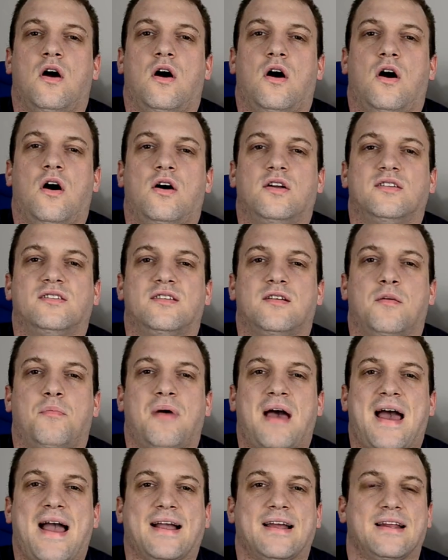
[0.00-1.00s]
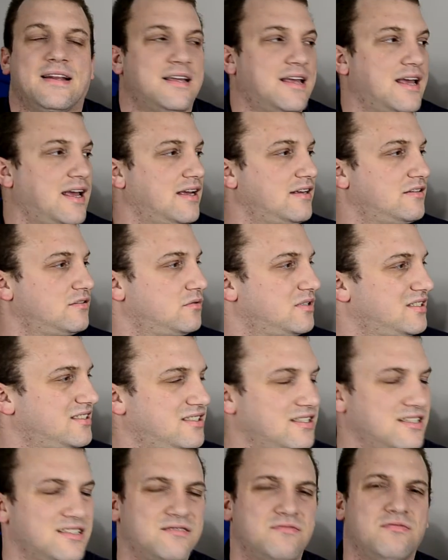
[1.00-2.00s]
Onto the back of the case, we can
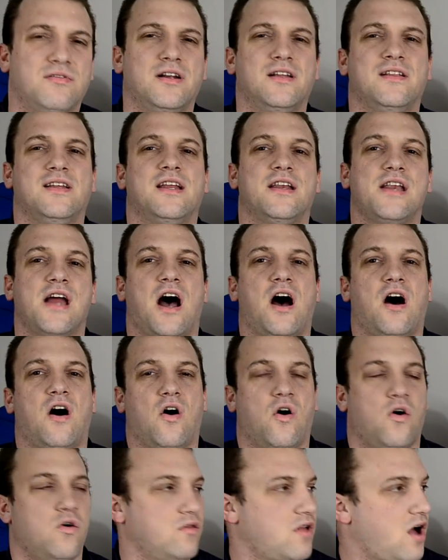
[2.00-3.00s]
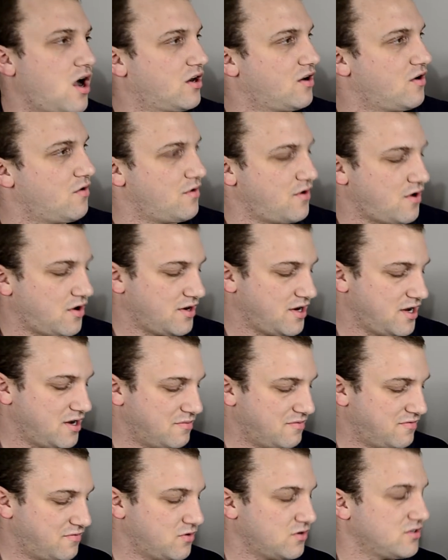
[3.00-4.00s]
see there's really not a whole lot going on here.
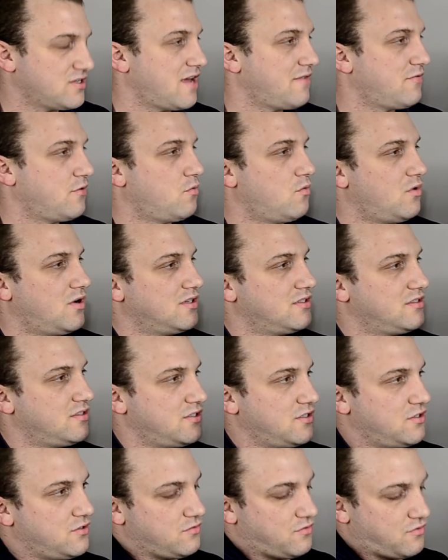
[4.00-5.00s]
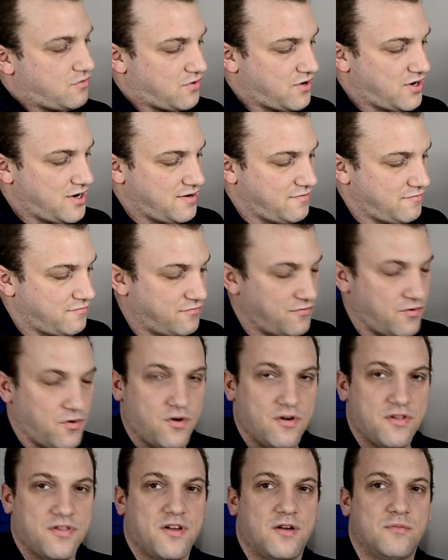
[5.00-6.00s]
We, of course, have the 1, 2, 3,
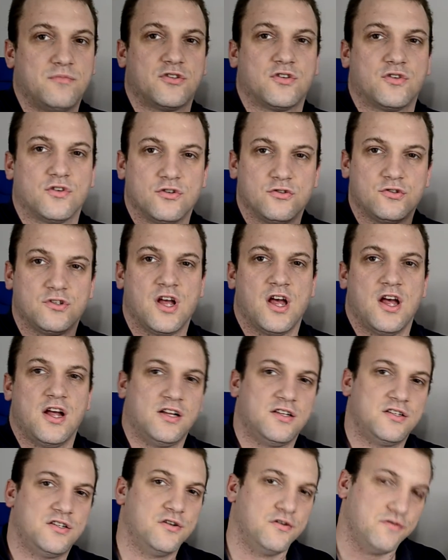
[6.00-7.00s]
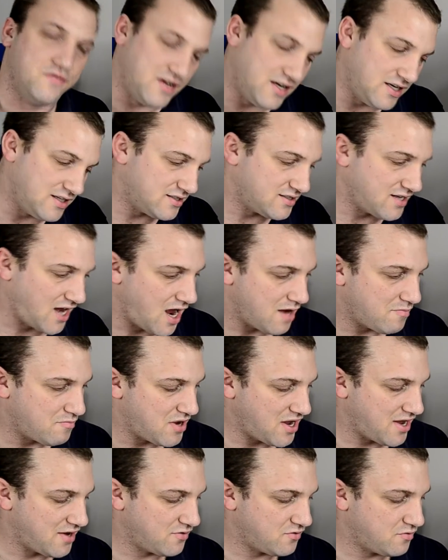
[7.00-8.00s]
4 thumb screws, 2 for each side
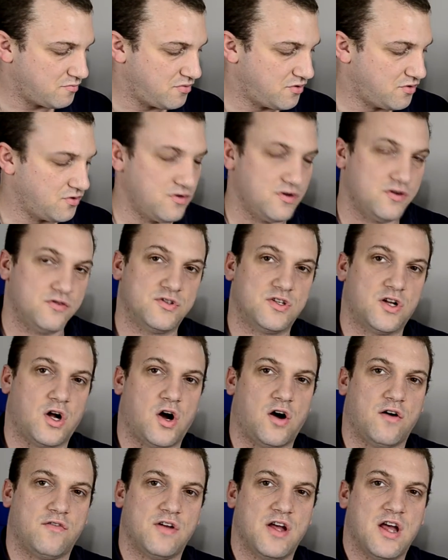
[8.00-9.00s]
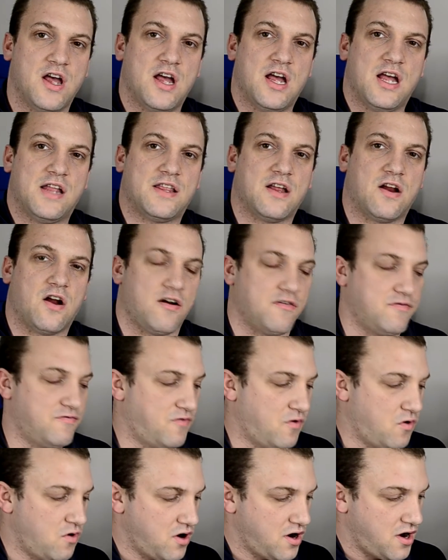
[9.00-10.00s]
panel to pull those off. There are
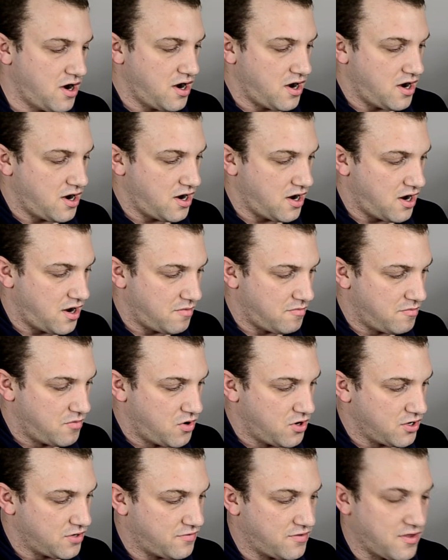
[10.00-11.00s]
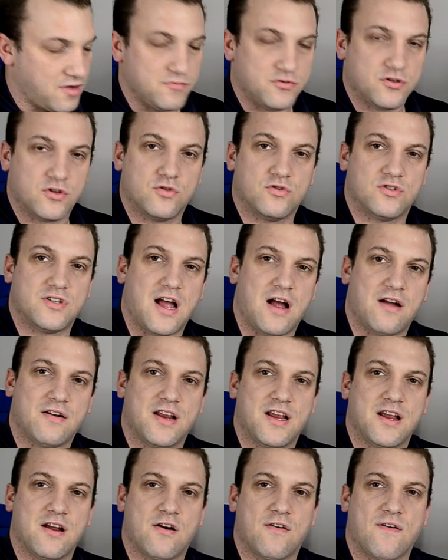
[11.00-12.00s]
4 more thumb screws down
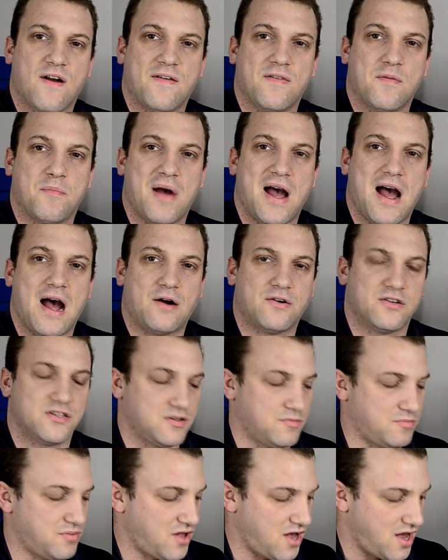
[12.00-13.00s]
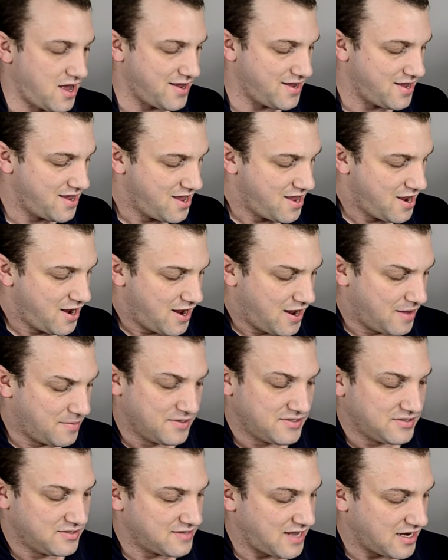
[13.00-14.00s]
here around the power supply, and
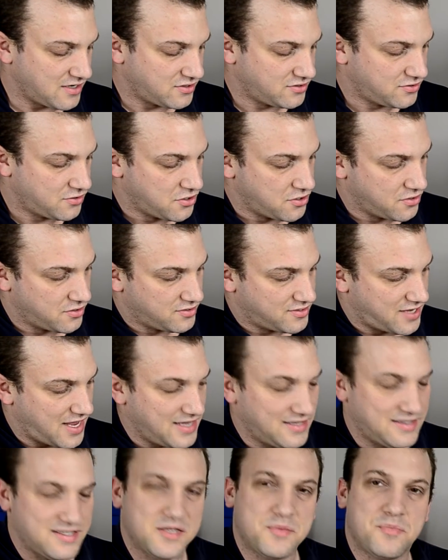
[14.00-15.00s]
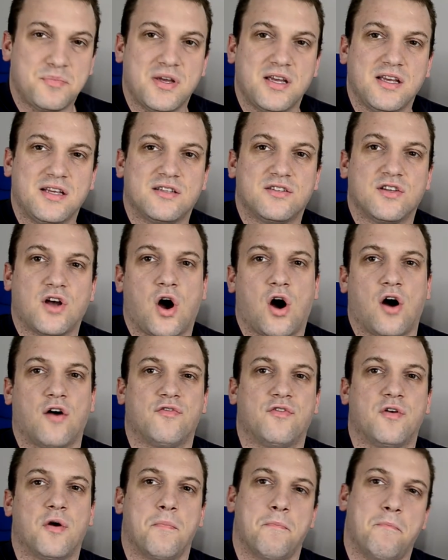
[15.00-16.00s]
this is actually so you can take this piece
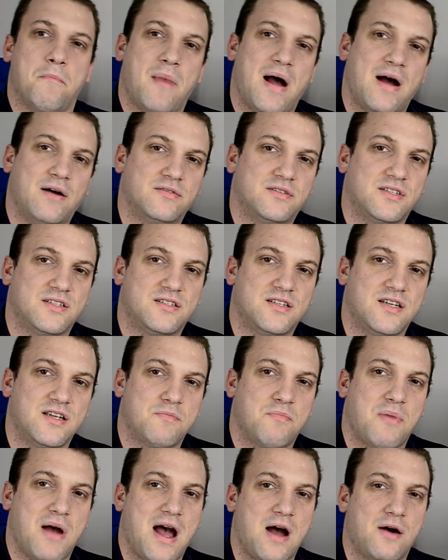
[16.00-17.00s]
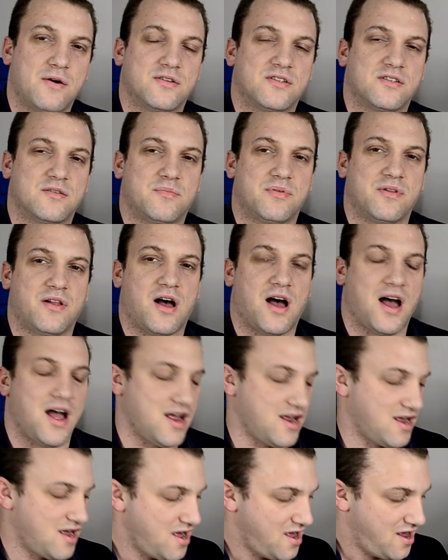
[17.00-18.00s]
off, mount it to your power
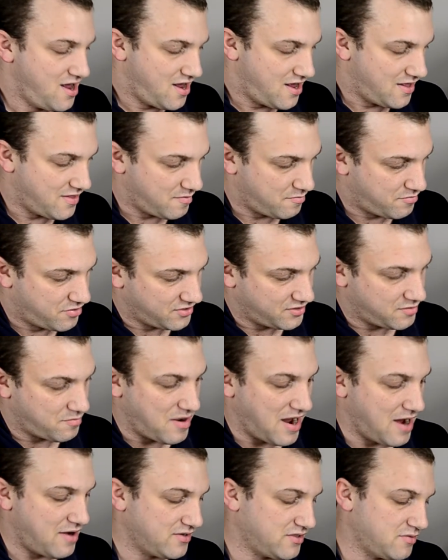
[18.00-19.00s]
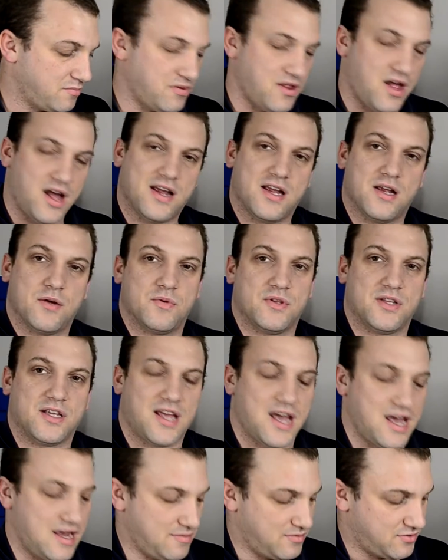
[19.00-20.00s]
supply, and then put the power supply in with the
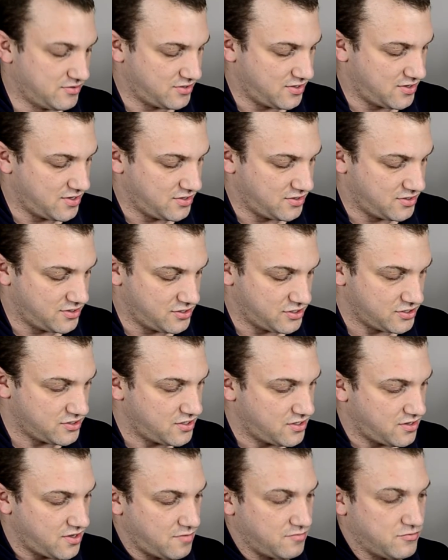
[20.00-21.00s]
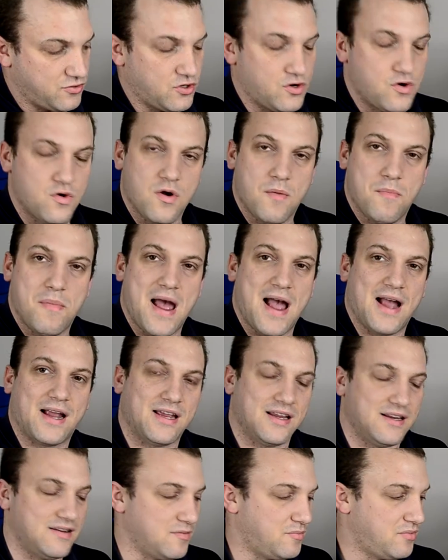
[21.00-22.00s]
cables, and then you can just thumb screw it back
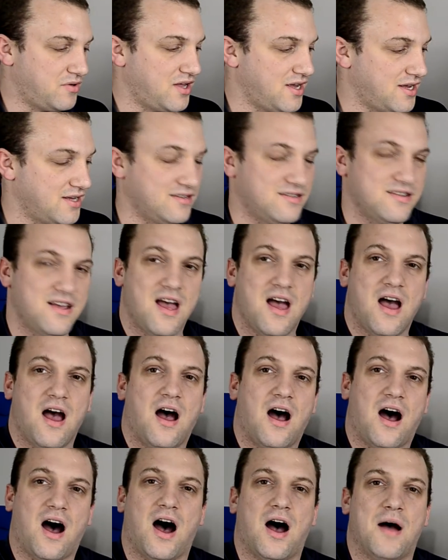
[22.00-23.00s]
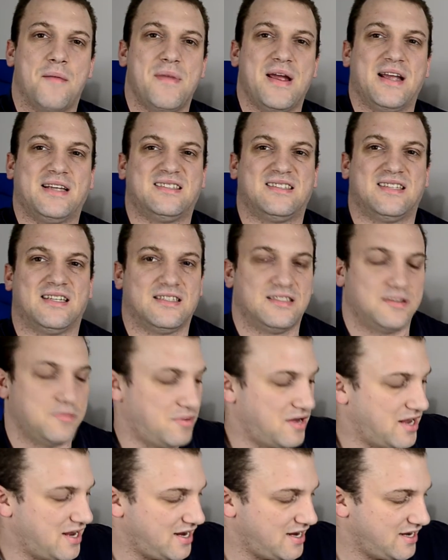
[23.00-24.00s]
into place. It makes things a
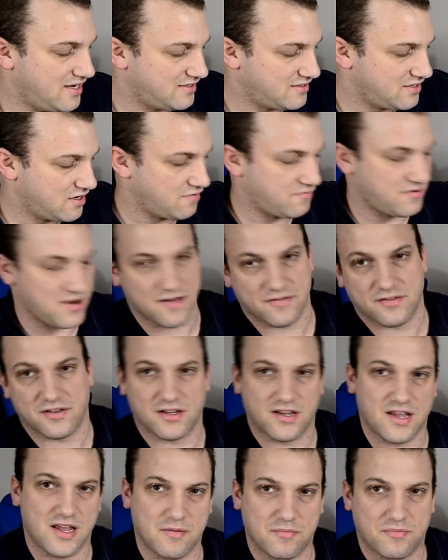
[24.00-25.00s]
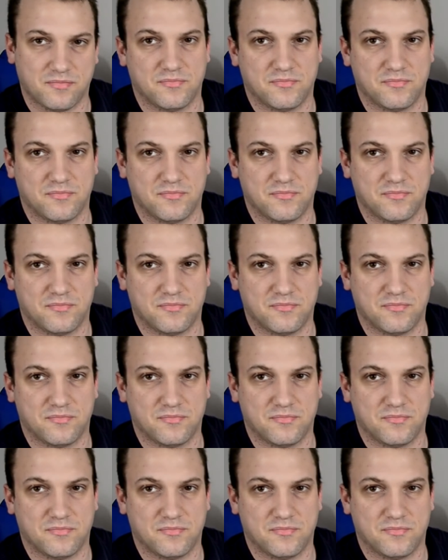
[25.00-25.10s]
bit easier if you have to keep